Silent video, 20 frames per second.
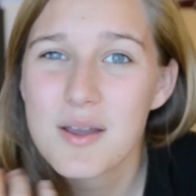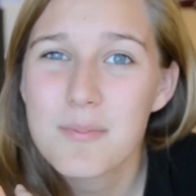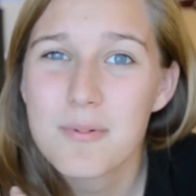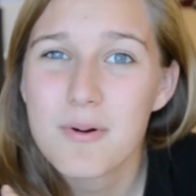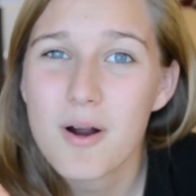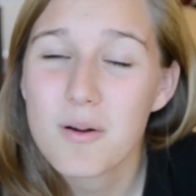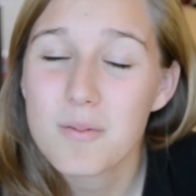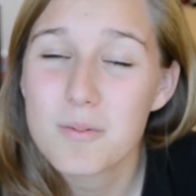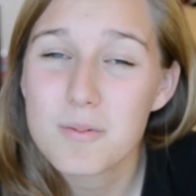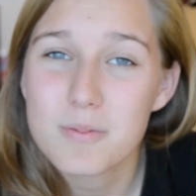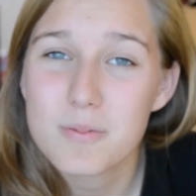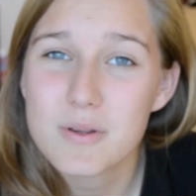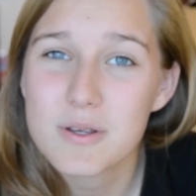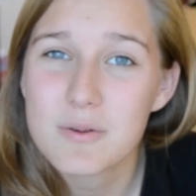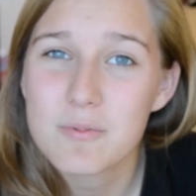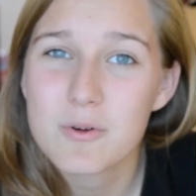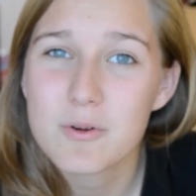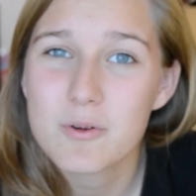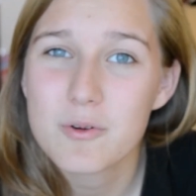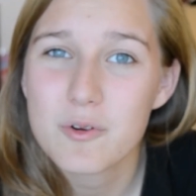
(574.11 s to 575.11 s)
probably
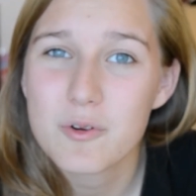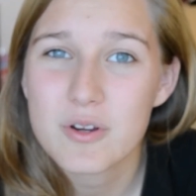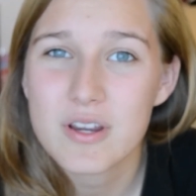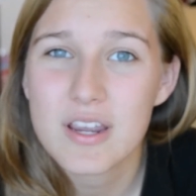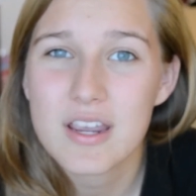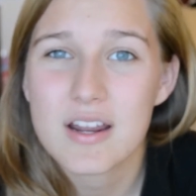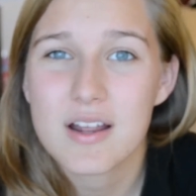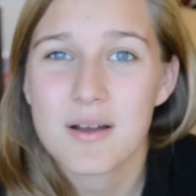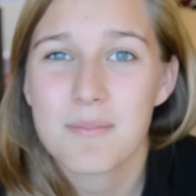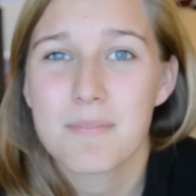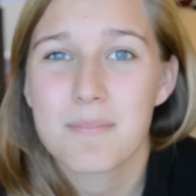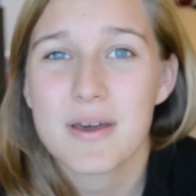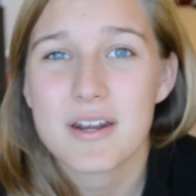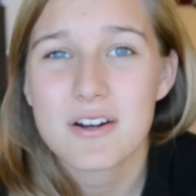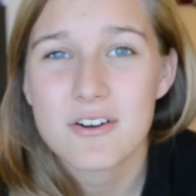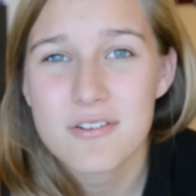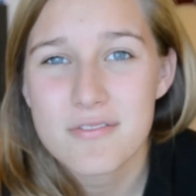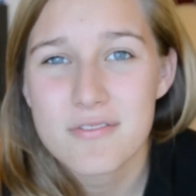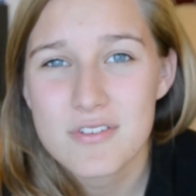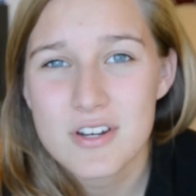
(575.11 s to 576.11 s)
will create a
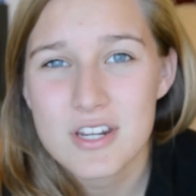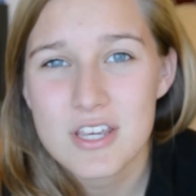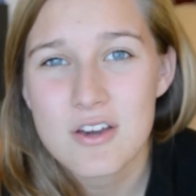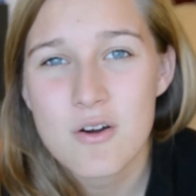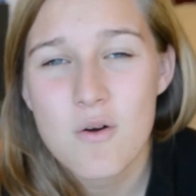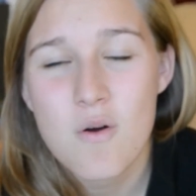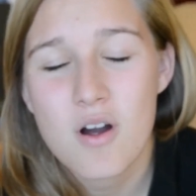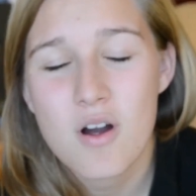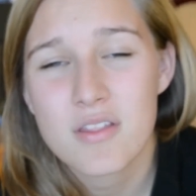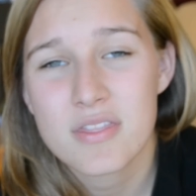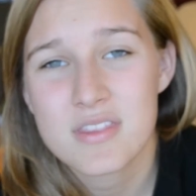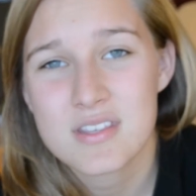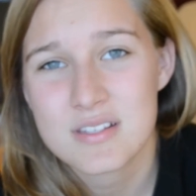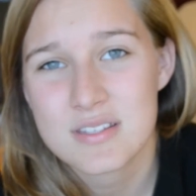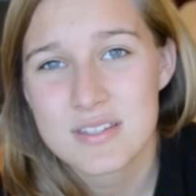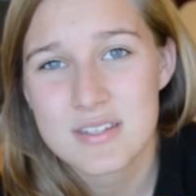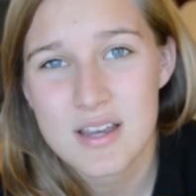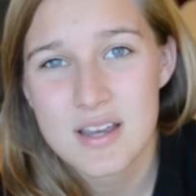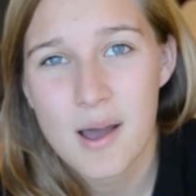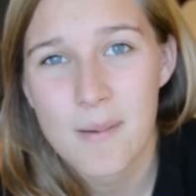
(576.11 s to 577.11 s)
better video on
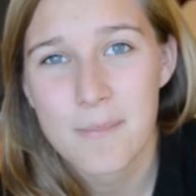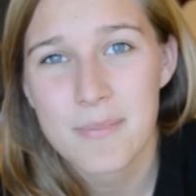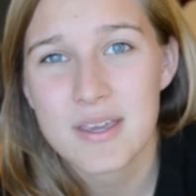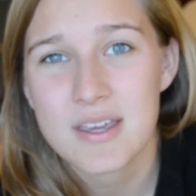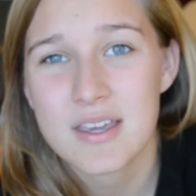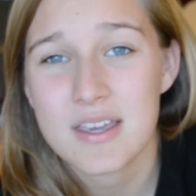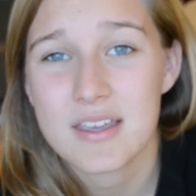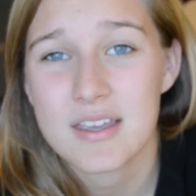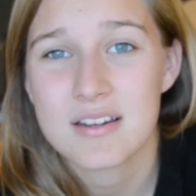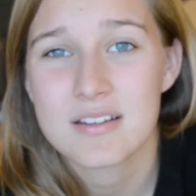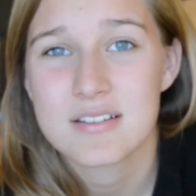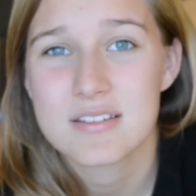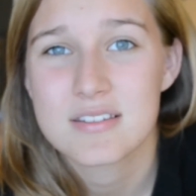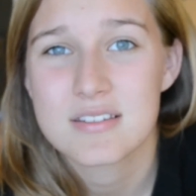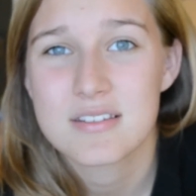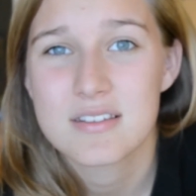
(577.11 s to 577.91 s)
this topic and